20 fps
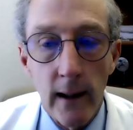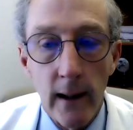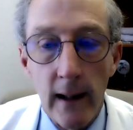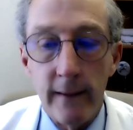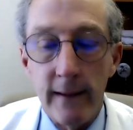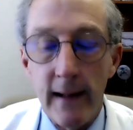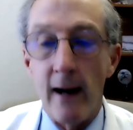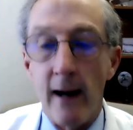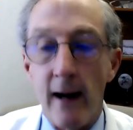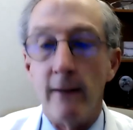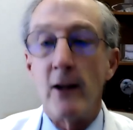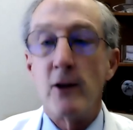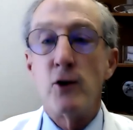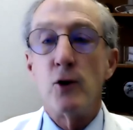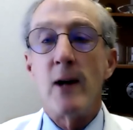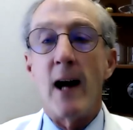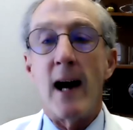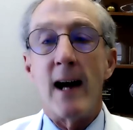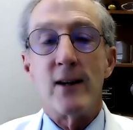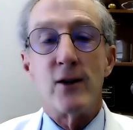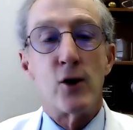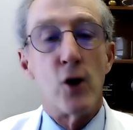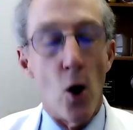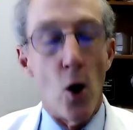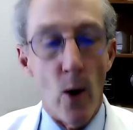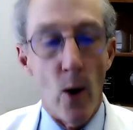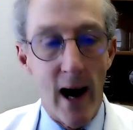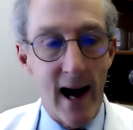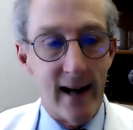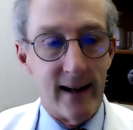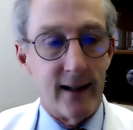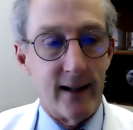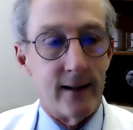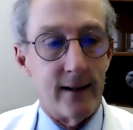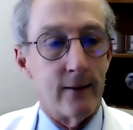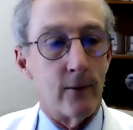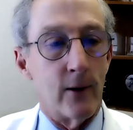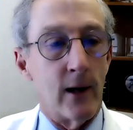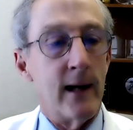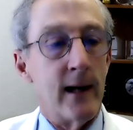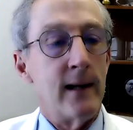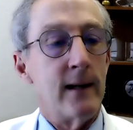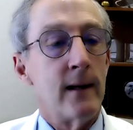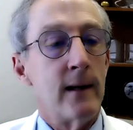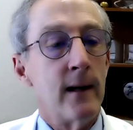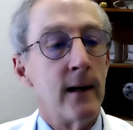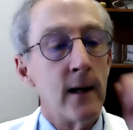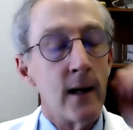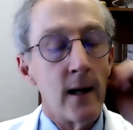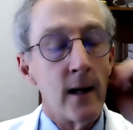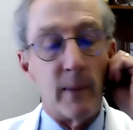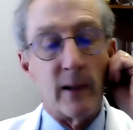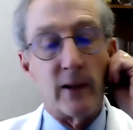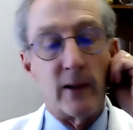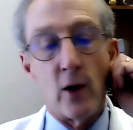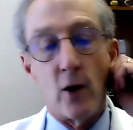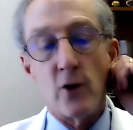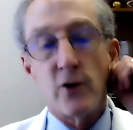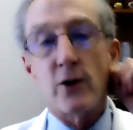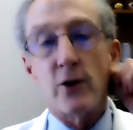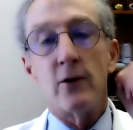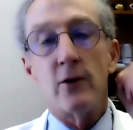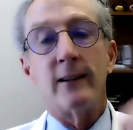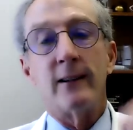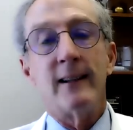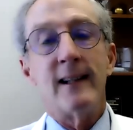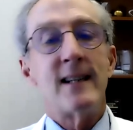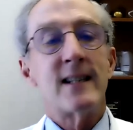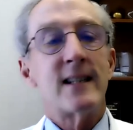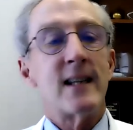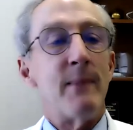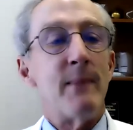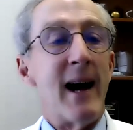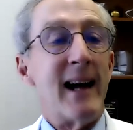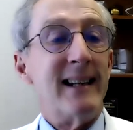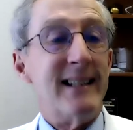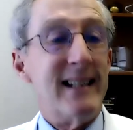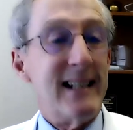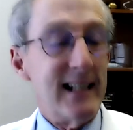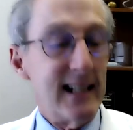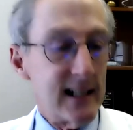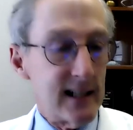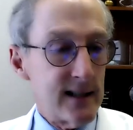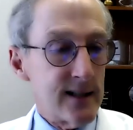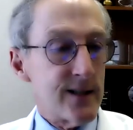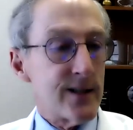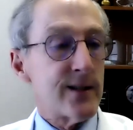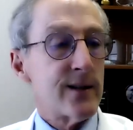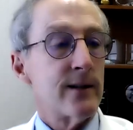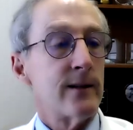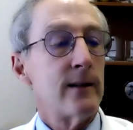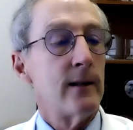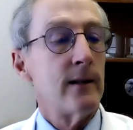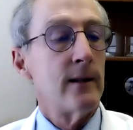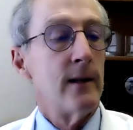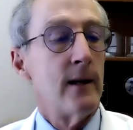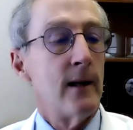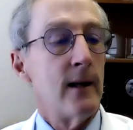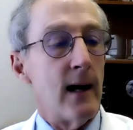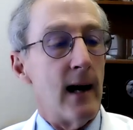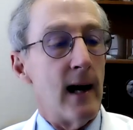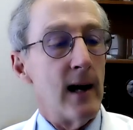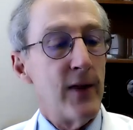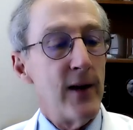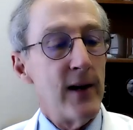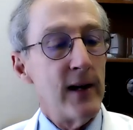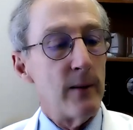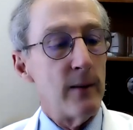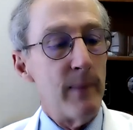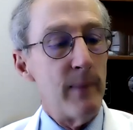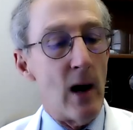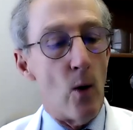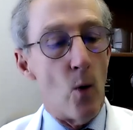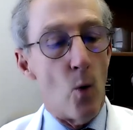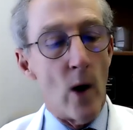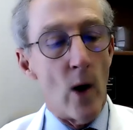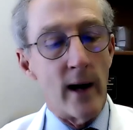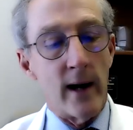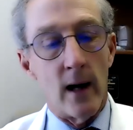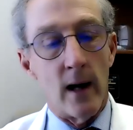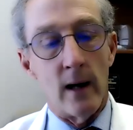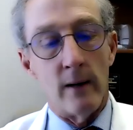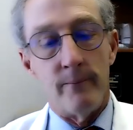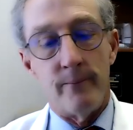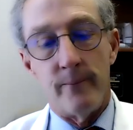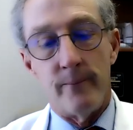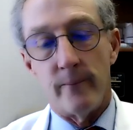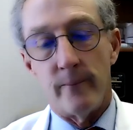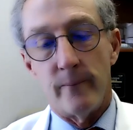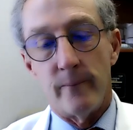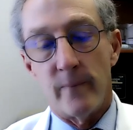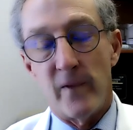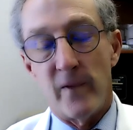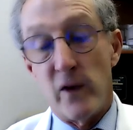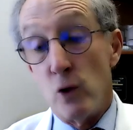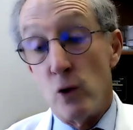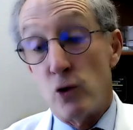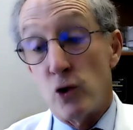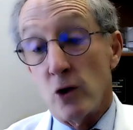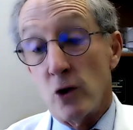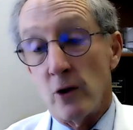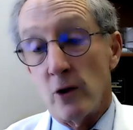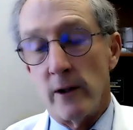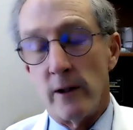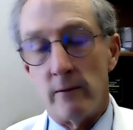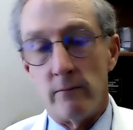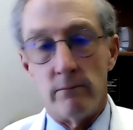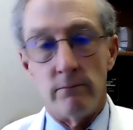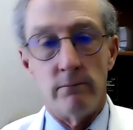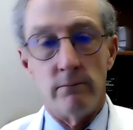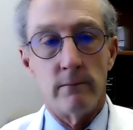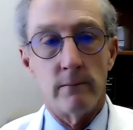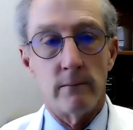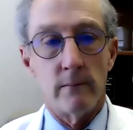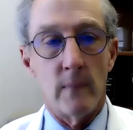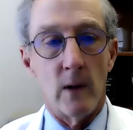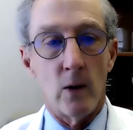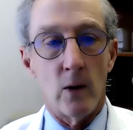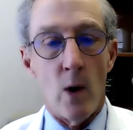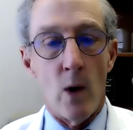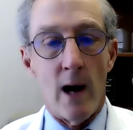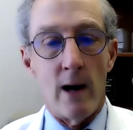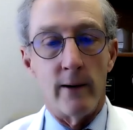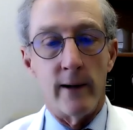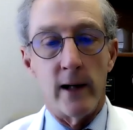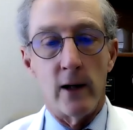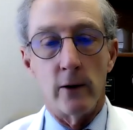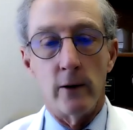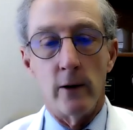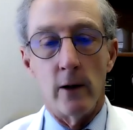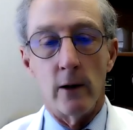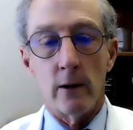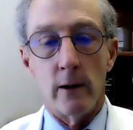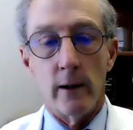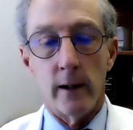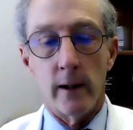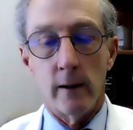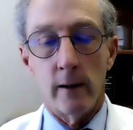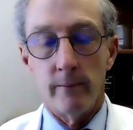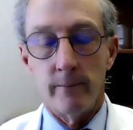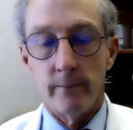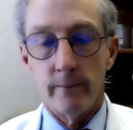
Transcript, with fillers: and now let you guys go at it, right? But those are at least some ideas, I think, about what a future and quality could look like.